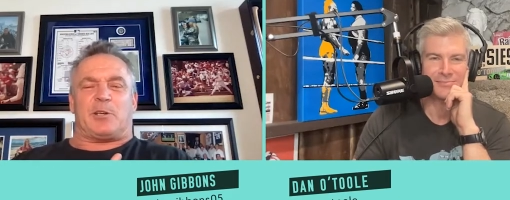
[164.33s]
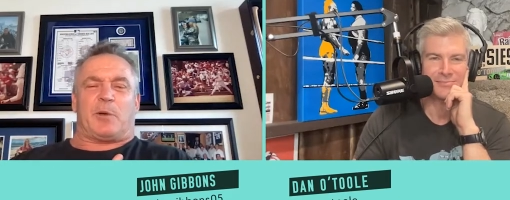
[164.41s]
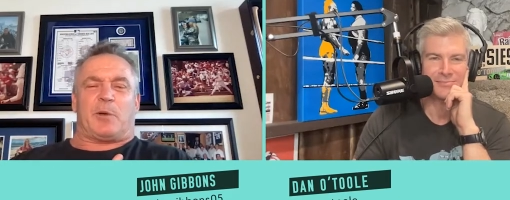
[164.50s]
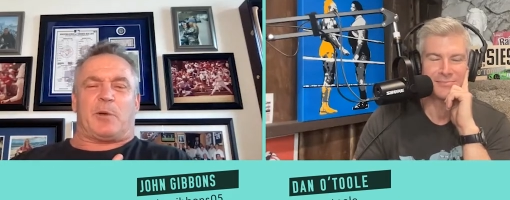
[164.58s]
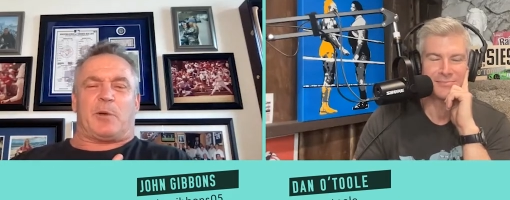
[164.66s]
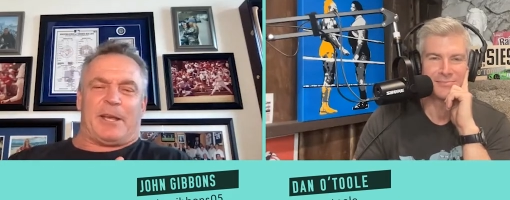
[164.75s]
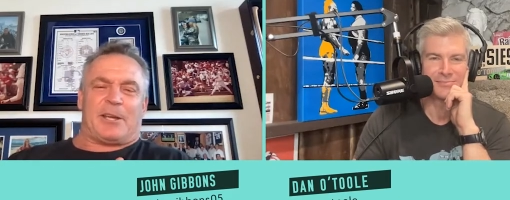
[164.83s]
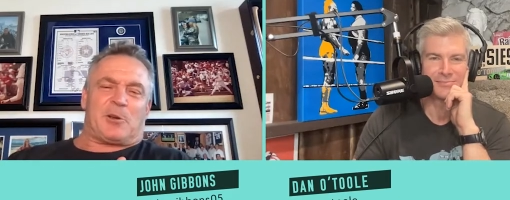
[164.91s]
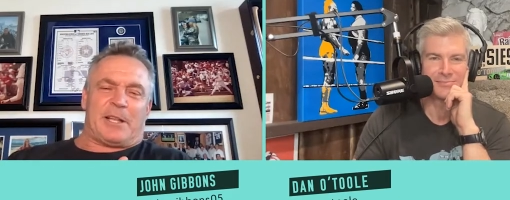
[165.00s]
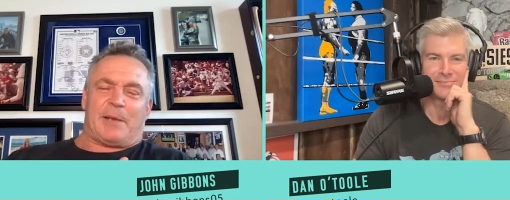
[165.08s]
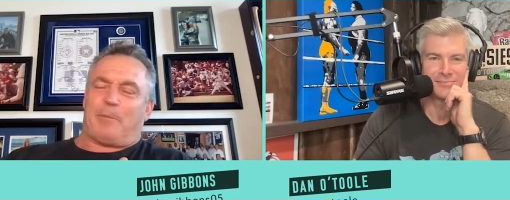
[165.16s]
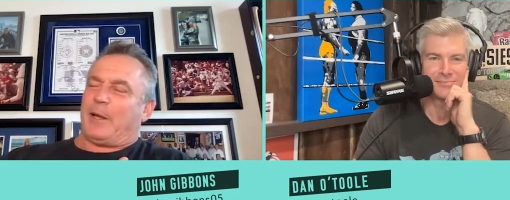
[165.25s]
Speaker 1: So we had to make sure
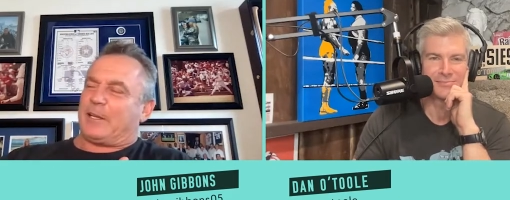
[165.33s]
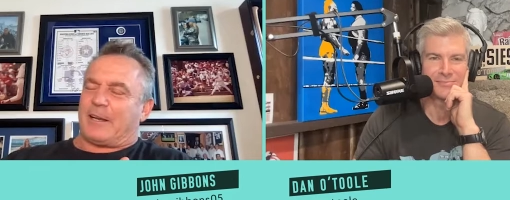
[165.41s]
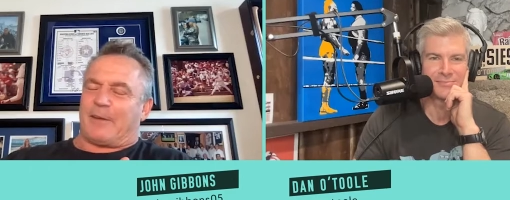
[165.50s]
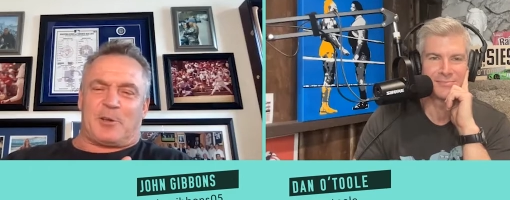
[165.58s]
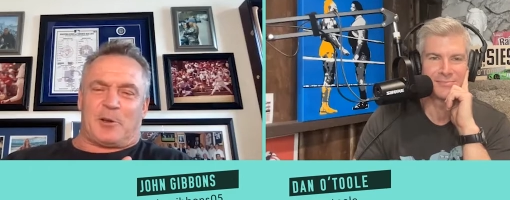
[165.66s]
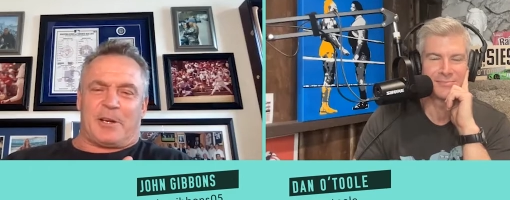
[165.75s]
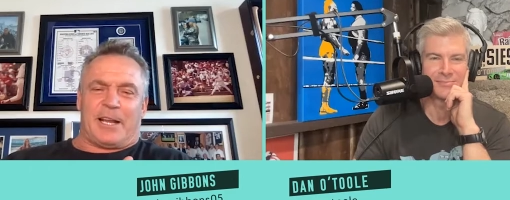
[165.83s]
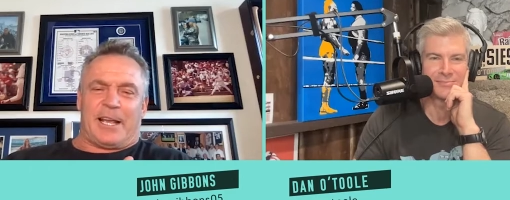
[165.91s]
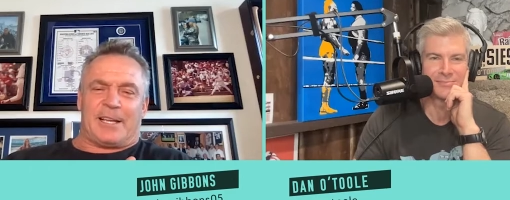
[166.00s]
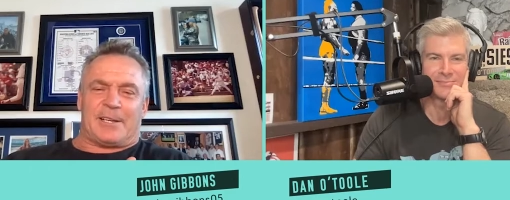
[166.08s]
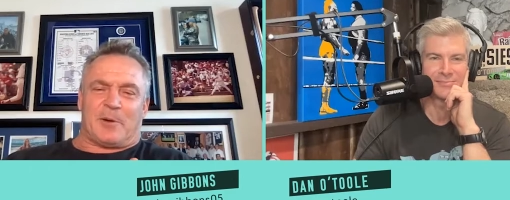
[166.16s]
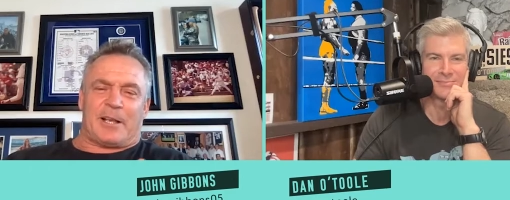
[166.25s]
they pitched every certain
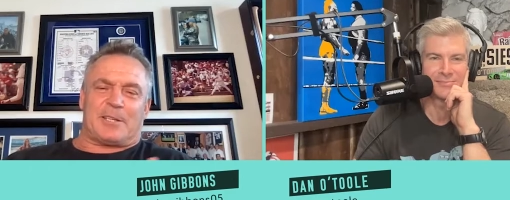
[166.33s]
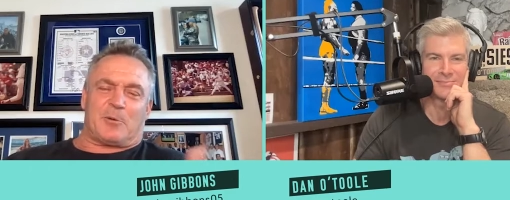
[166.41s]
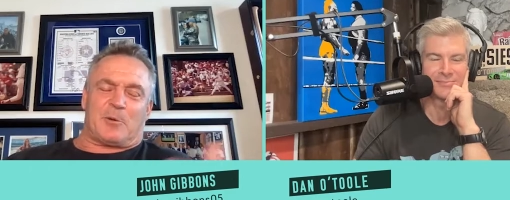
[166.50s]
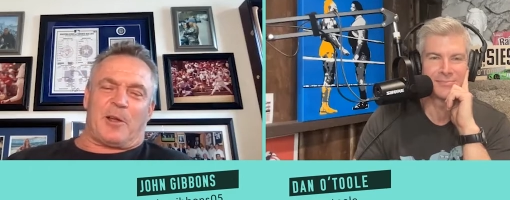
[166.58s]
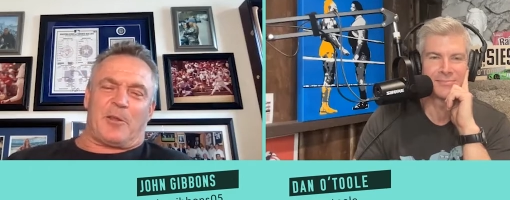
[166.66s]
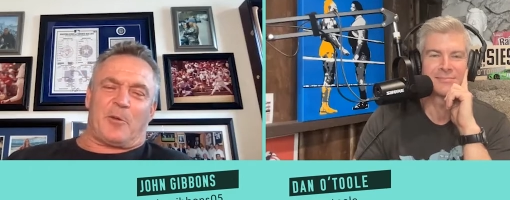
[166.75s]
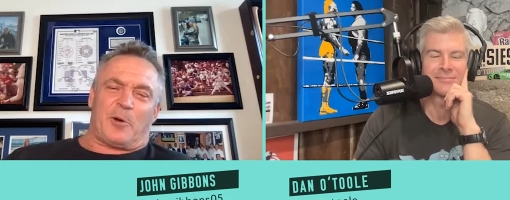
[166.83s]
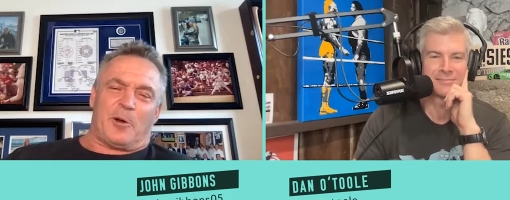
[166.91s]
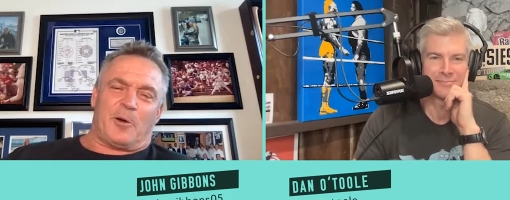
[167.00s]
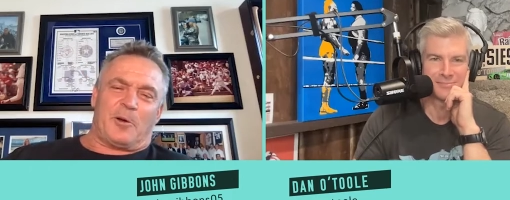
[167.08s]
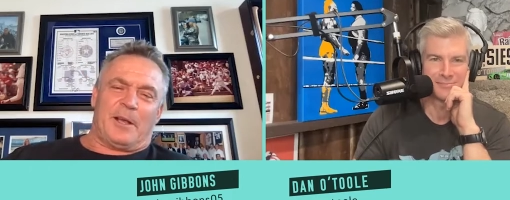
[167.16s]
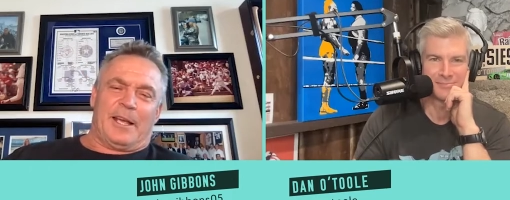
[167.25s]
days, right? So we're on the
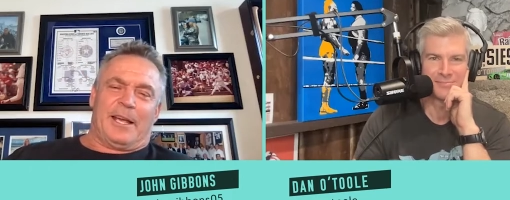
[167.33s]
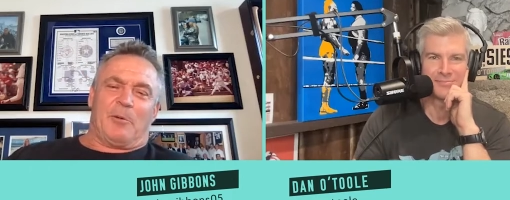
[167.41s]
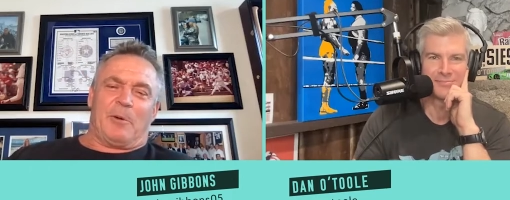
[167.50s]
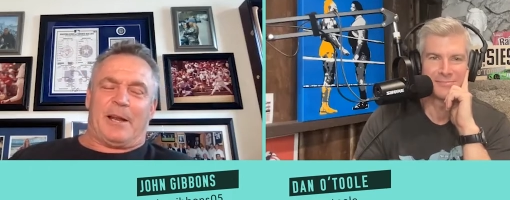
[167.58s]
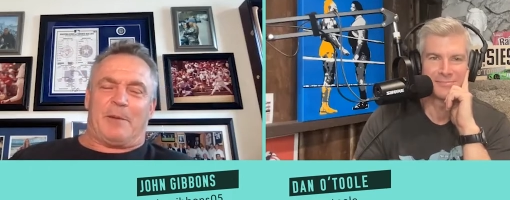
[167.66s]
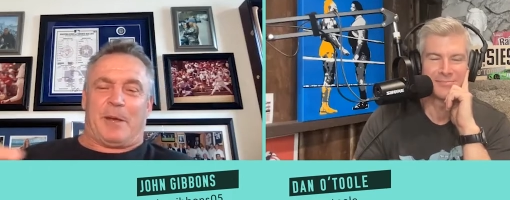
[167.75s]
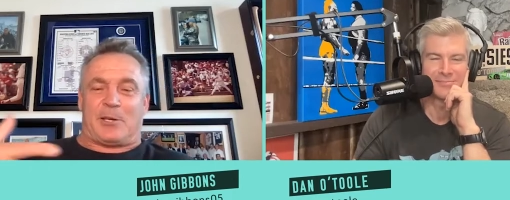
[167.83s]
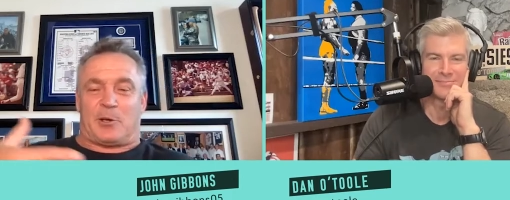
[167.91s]
road. We had to make